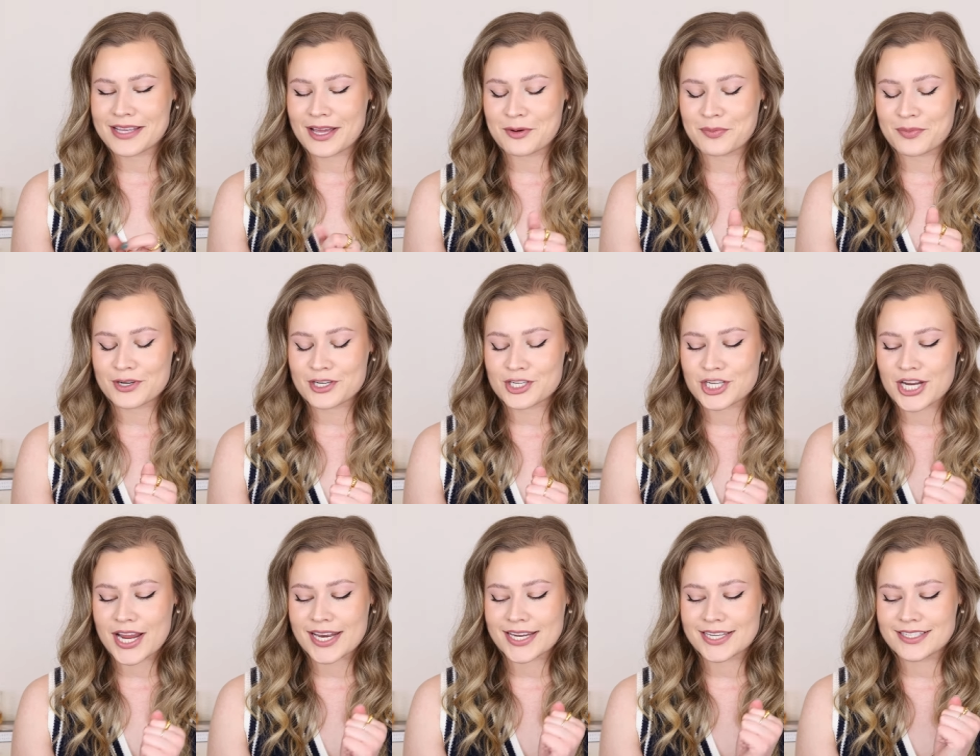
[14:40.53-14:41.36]
I'd
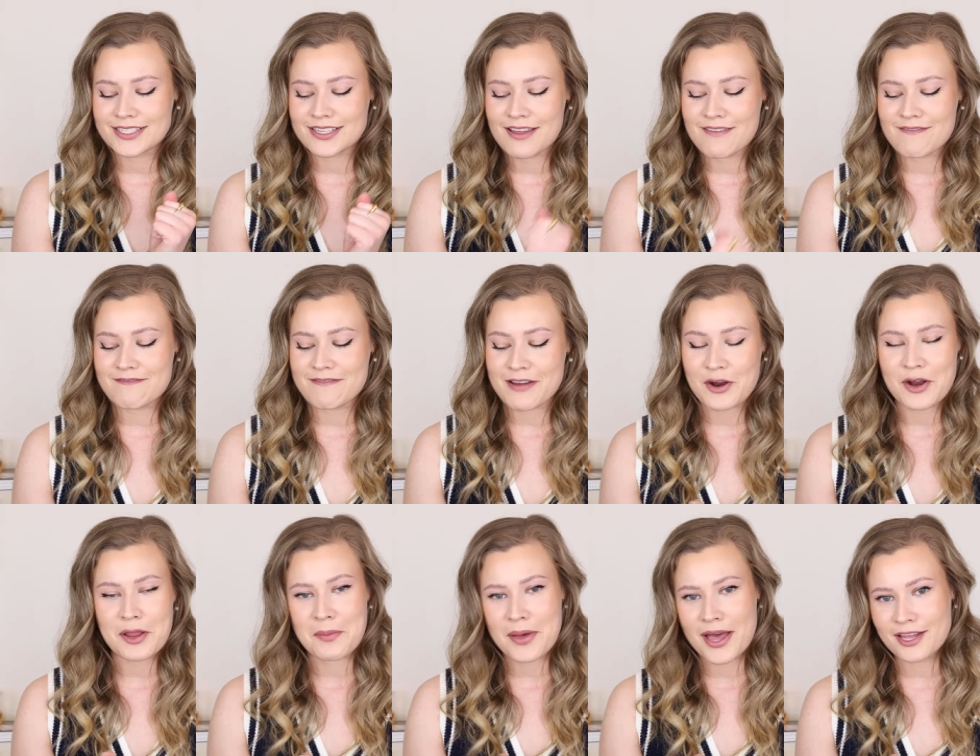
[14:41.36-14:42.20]
appreciate it
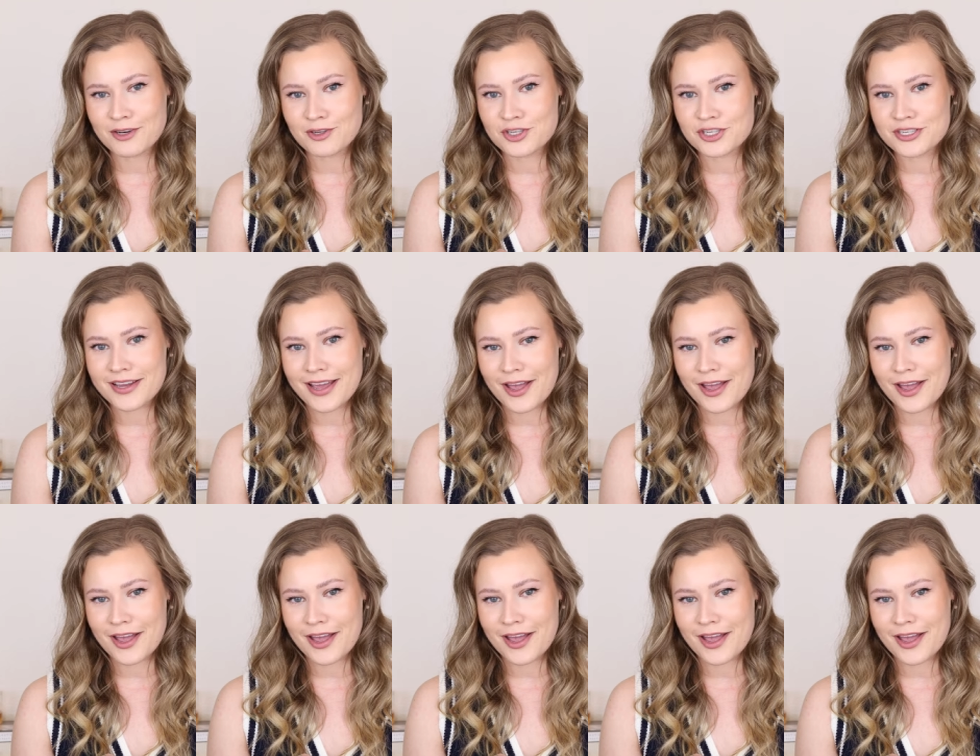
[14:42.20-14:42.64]
very much.